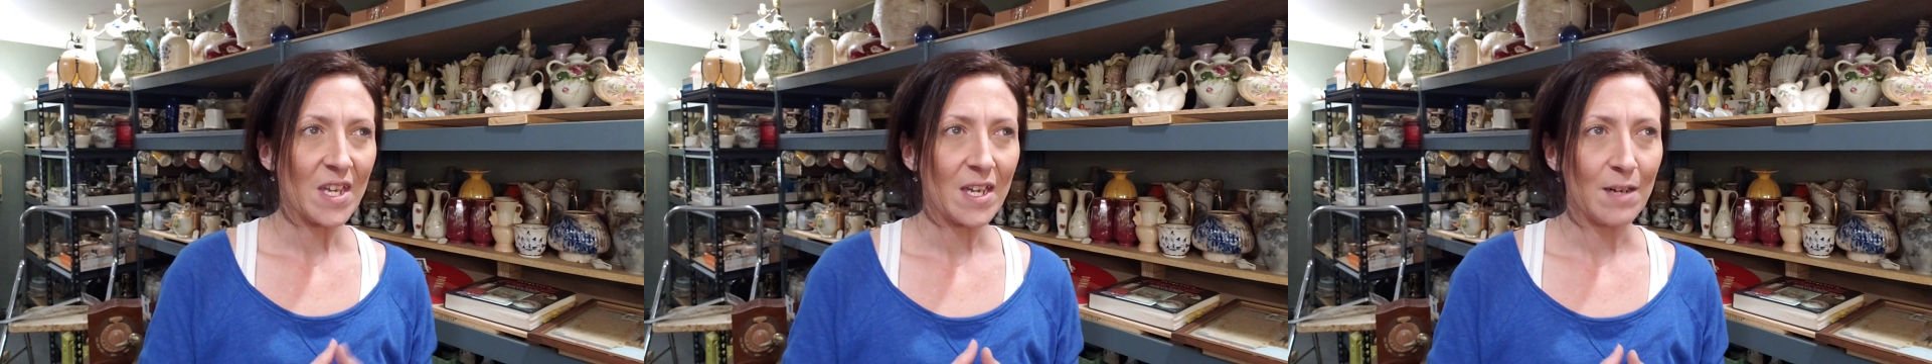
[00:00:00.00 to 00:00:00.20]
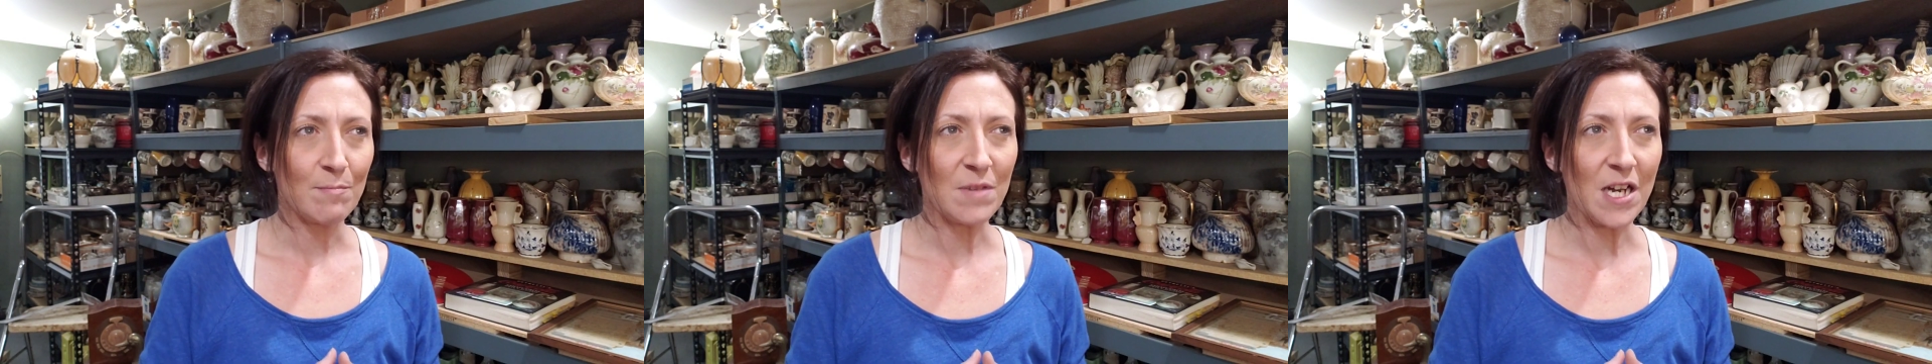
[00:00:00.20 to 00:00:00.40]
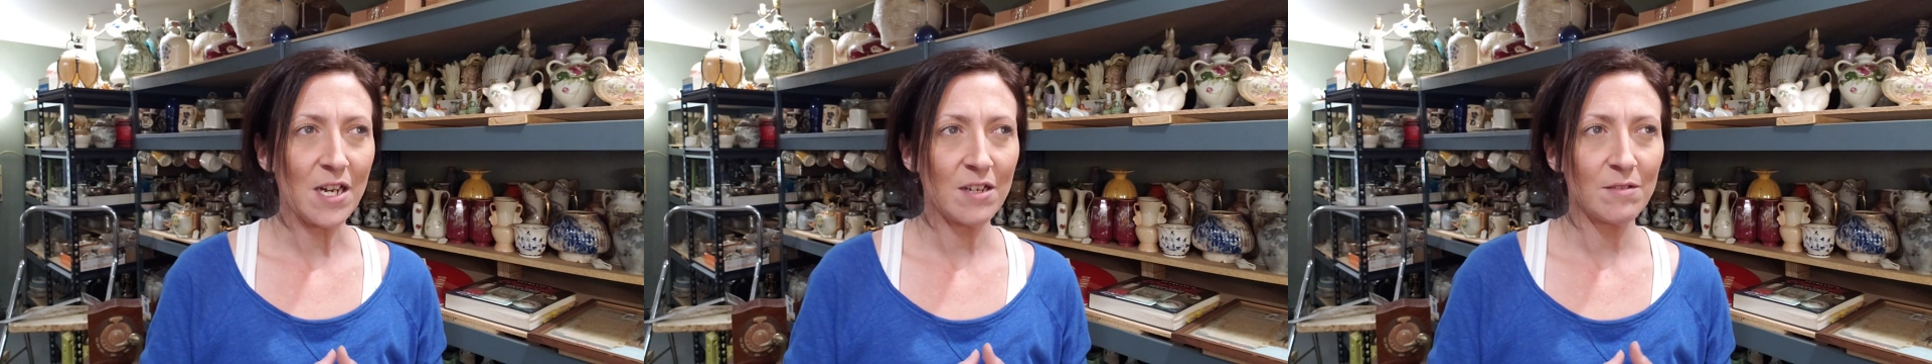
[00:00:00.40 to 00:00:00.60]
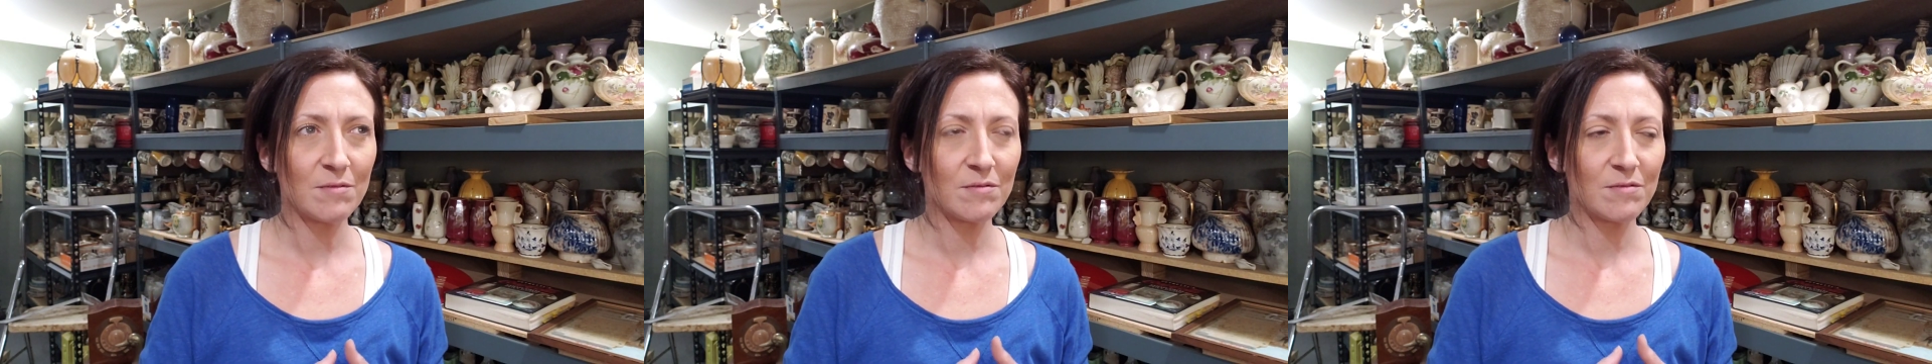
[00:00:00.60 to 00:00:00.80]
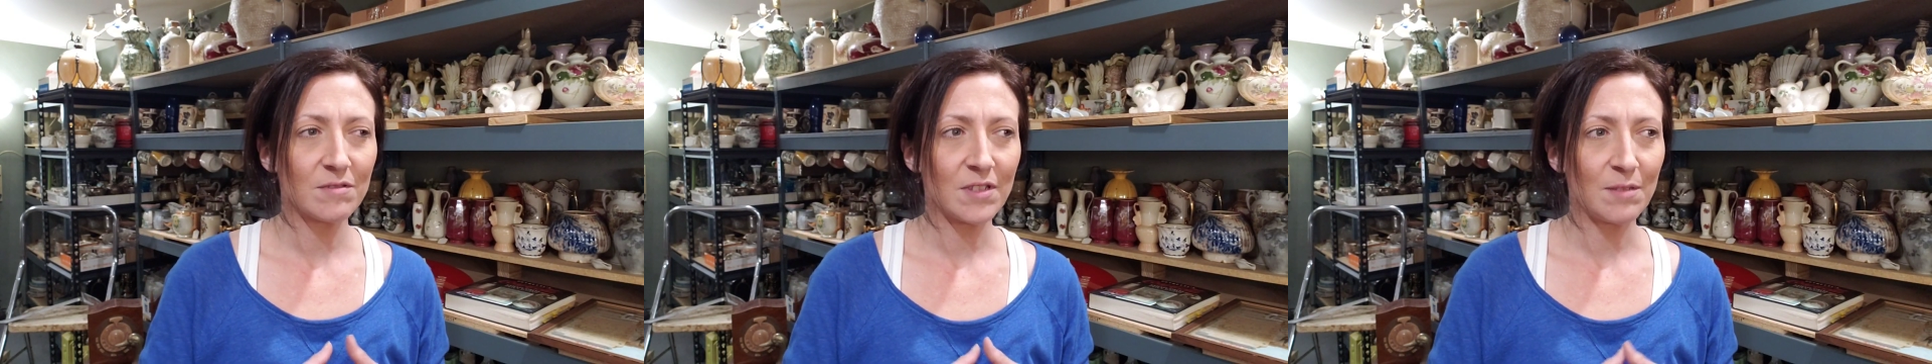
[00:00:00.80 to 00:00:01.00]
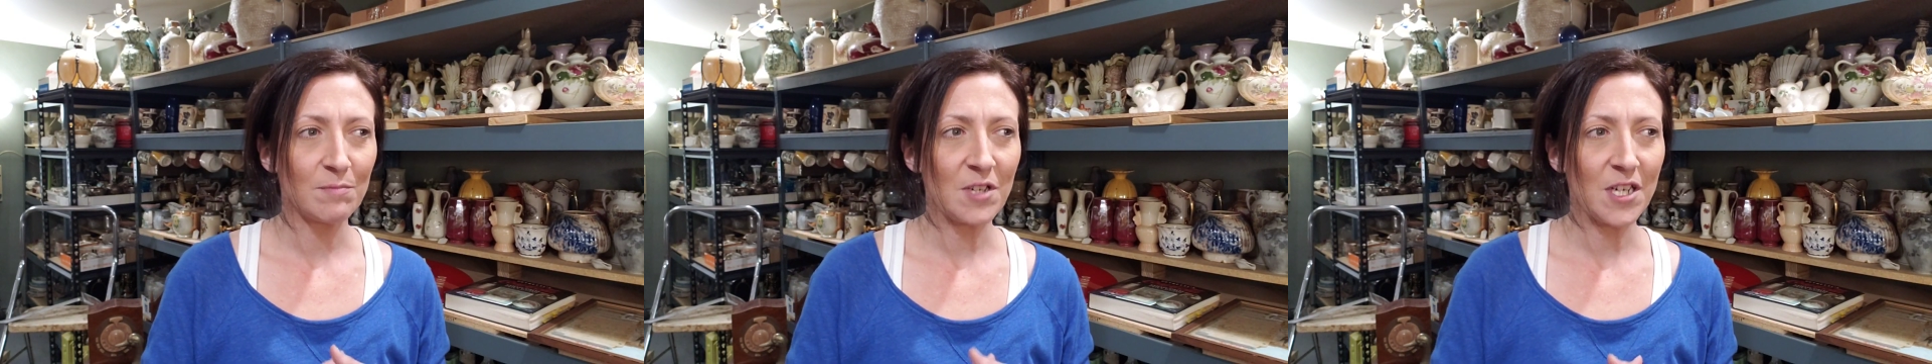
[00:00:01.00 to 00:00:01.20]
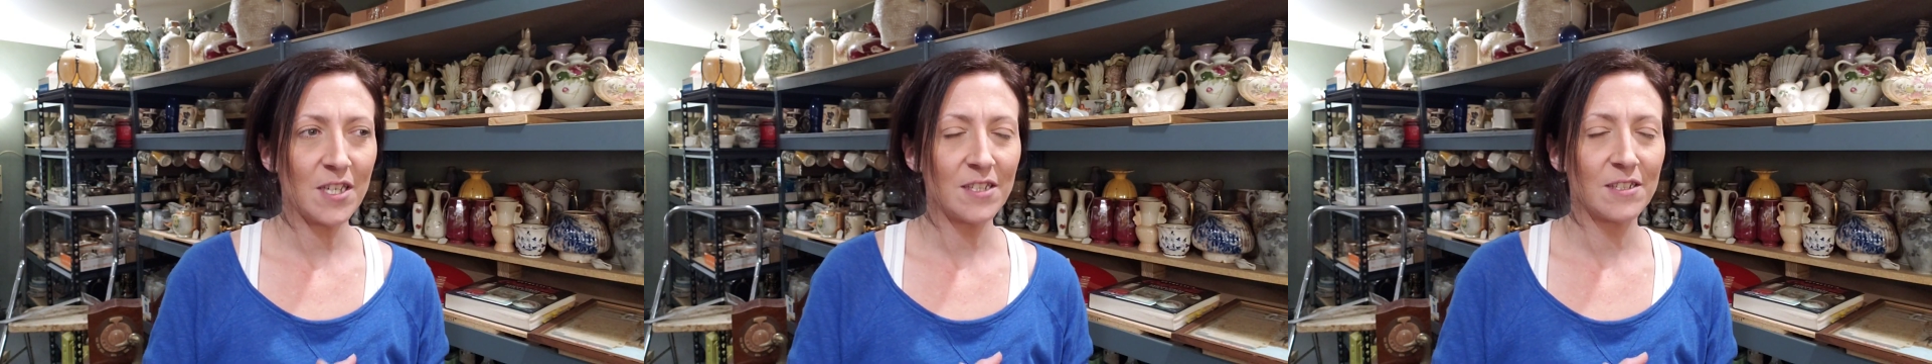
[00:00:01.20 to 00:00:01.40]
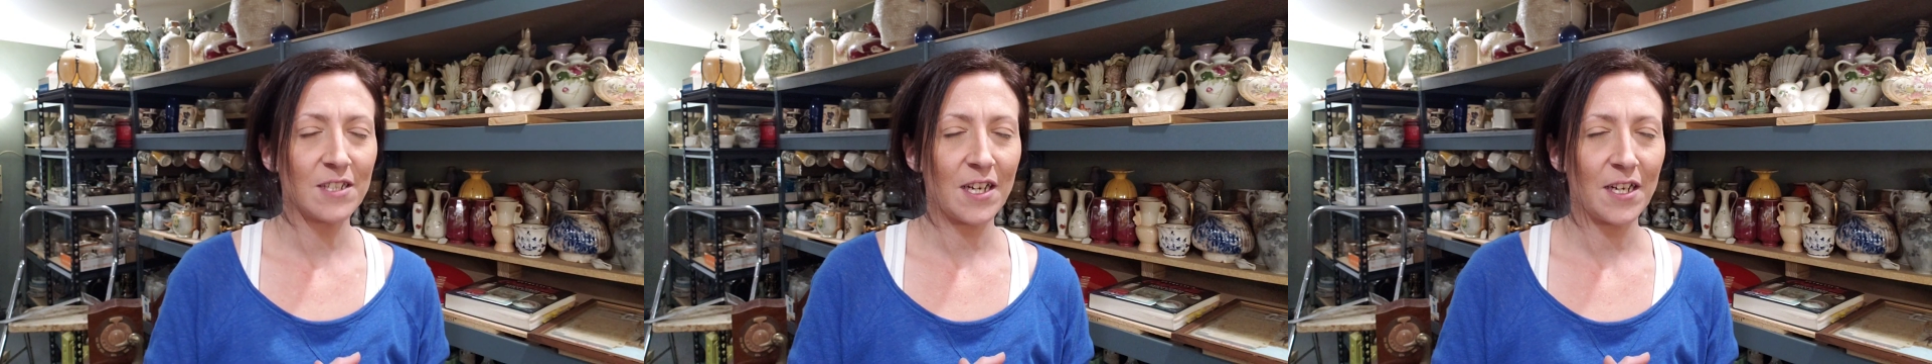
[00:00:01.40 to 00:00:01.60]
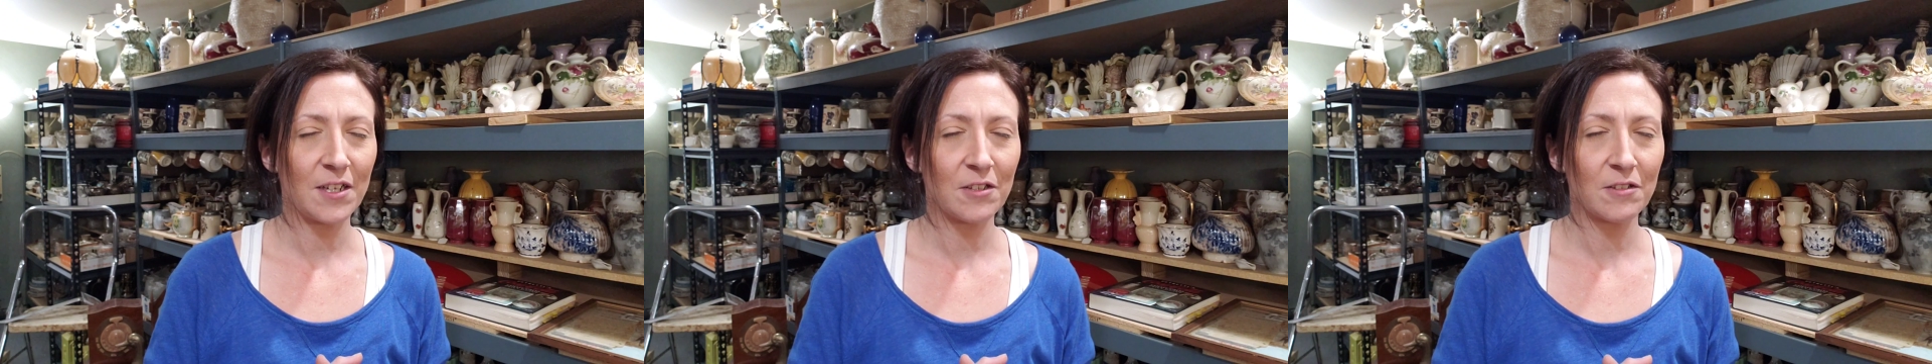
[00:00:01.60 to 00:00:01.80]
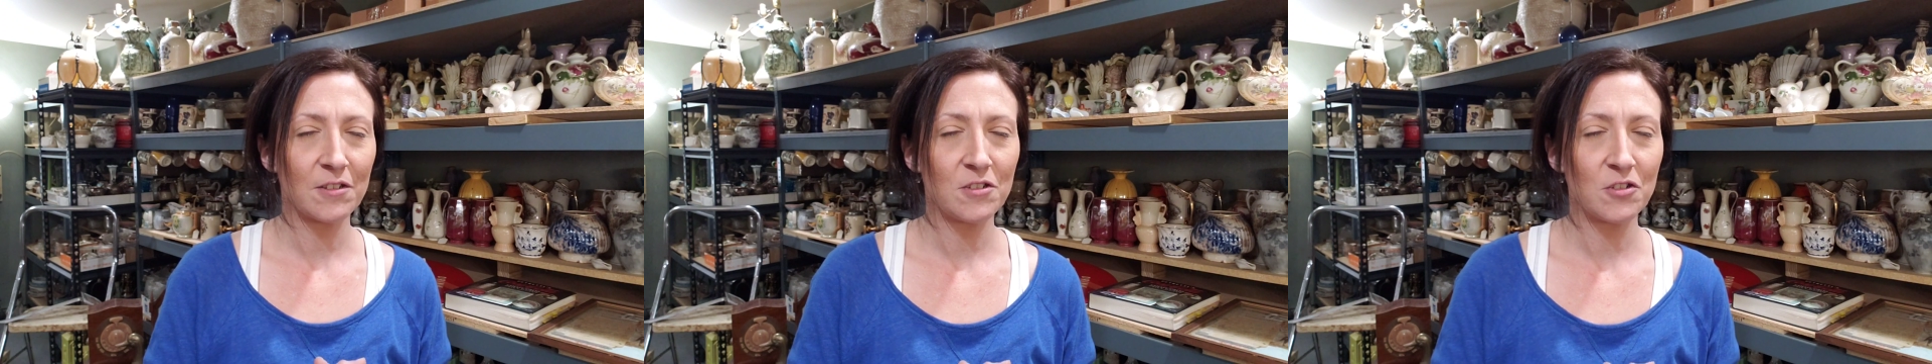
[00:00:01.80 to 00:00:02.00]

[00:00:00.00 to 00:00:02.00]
I'm not I'm not entirely